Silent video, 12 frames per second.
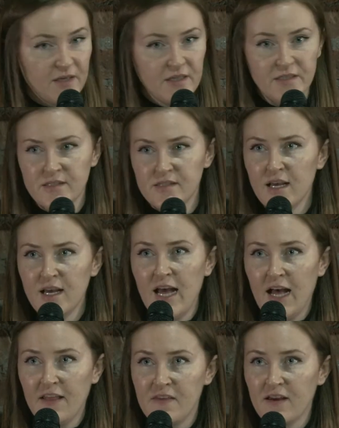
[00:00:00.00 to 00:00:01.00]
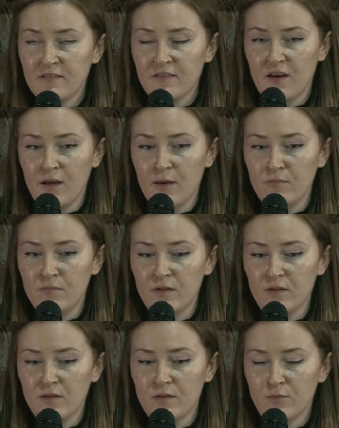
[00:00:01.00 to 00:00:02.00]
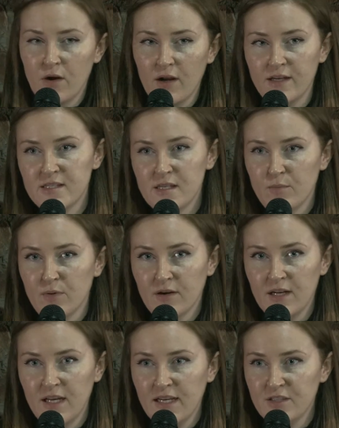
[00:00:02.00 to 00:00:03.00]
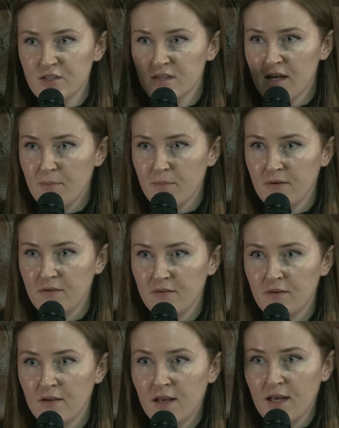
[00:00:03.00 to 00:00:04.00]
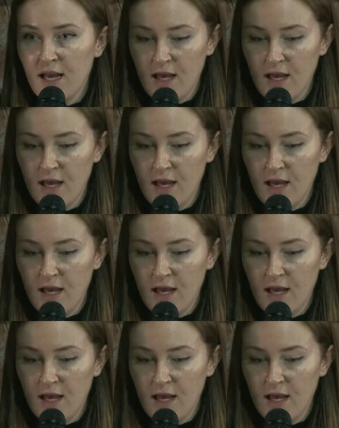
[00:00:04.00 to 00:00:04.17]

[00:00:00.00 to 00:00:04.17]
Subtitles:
Because at that time, the riots in Berkeley had just happened